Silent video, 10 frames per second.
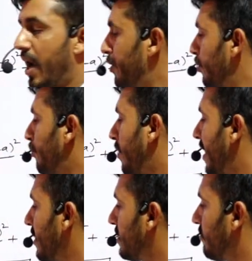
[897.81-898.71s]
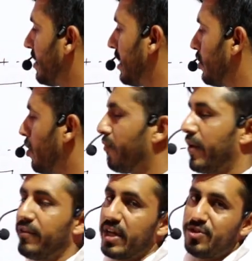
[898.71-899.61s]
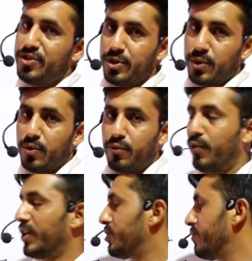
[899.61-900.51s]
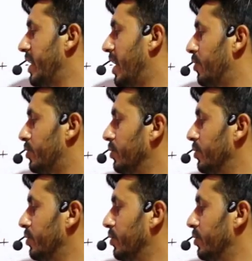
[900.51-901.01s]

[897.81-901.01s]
And to find the value of f dash 0, first we have